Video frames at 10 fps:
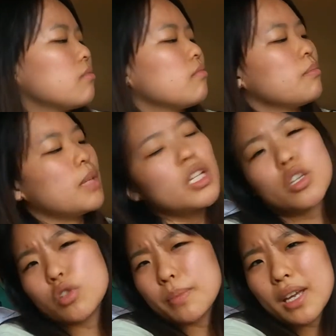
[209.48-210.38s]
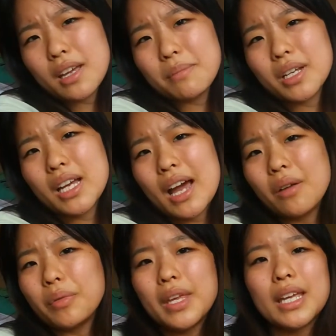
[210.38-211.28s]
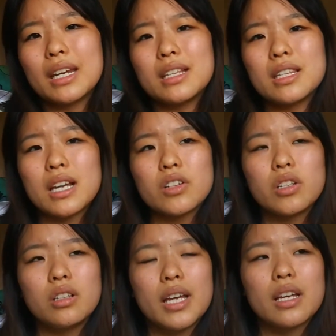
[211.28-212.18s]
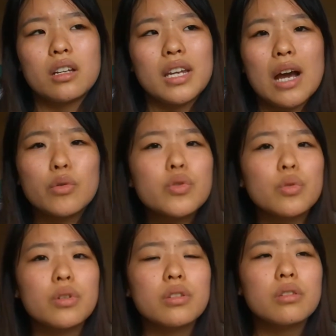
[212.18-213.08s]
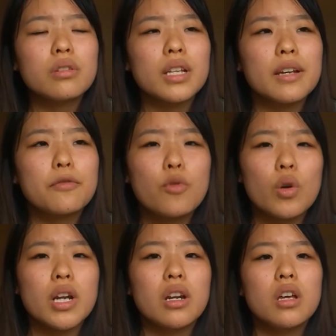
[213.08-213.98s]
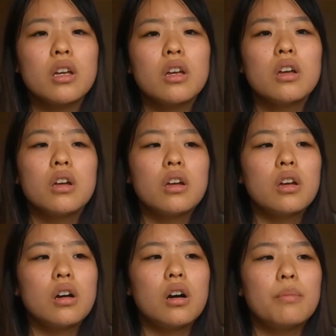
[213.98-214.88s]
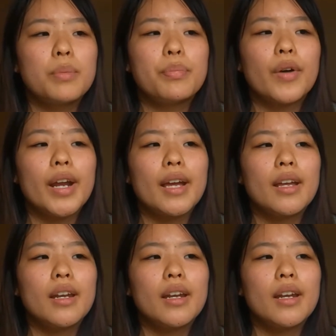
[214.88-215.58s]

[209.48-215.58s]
Miniso Japan, but I don't think it is. It's actually like an outsourced or like a foreign brand.